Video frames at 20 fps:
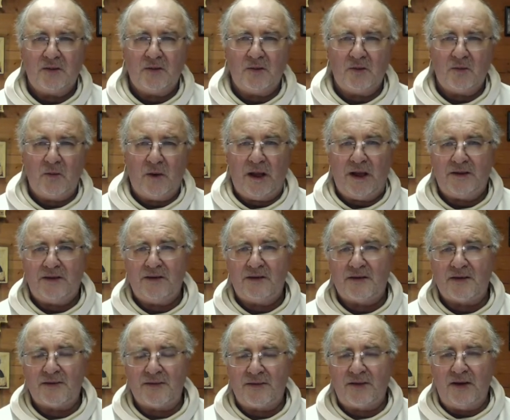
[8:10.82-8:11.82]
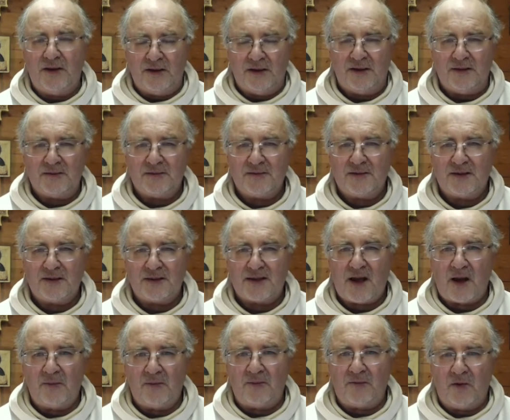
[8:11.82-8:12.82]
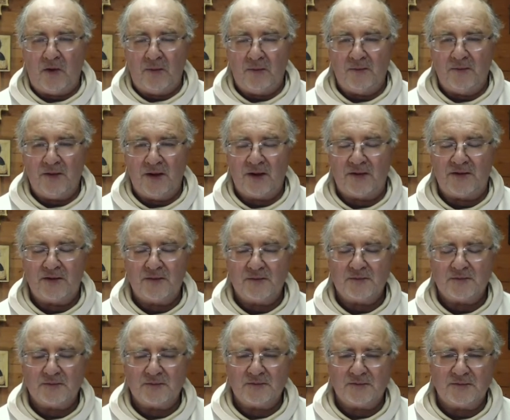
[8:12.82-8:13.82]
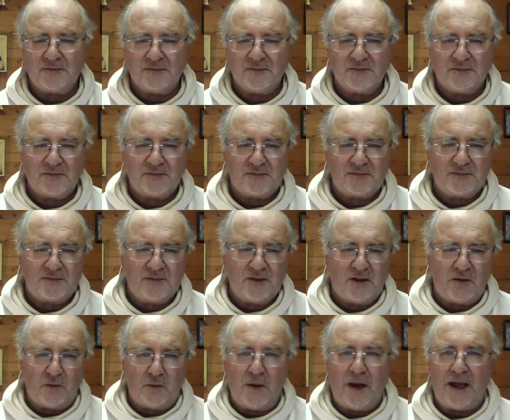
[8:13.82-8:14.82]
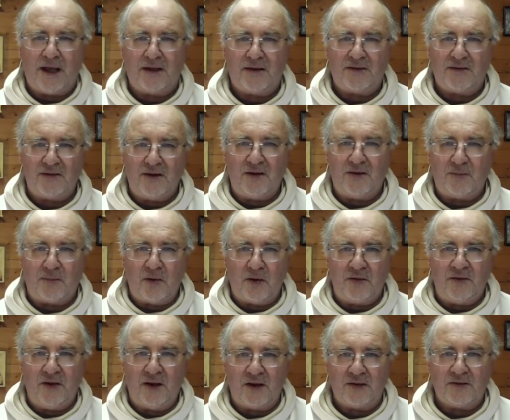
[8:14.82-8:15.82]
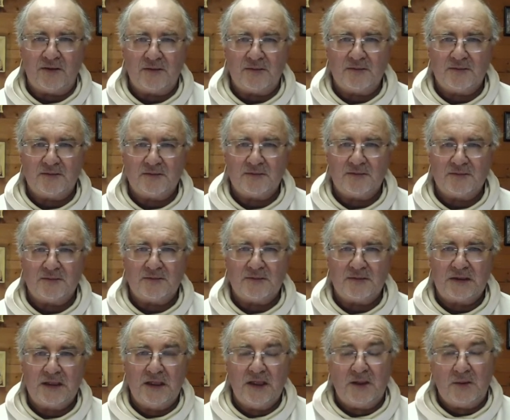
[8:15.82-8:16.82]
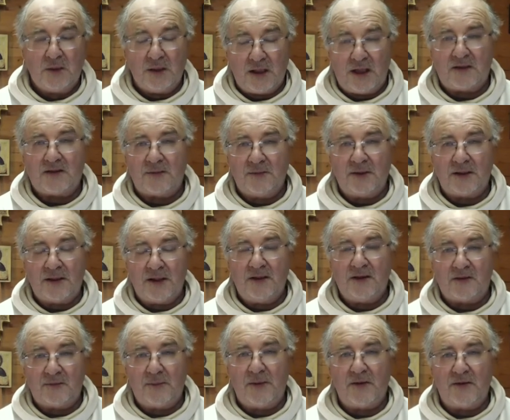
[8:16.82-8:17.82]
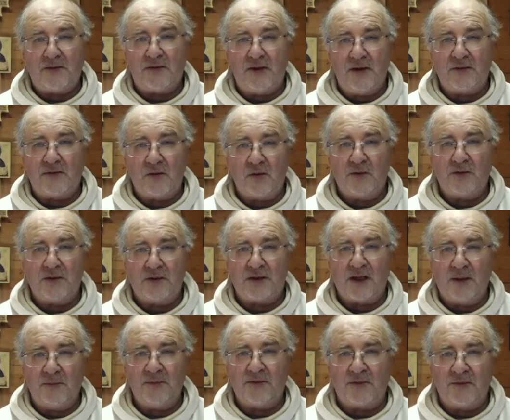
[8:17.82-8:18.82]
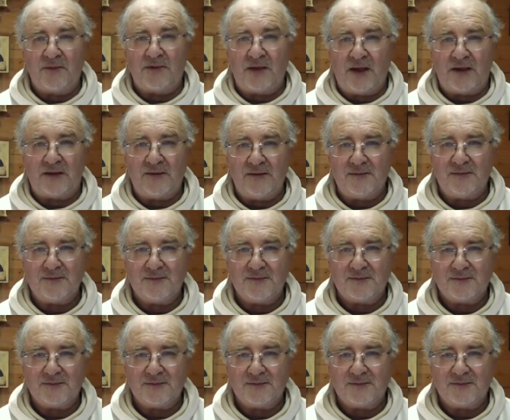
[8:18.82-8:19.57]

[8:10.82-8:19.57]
Where does the fear come from that wrecks this project? Well, ultimately and spiritually, of course, it comes from Satan.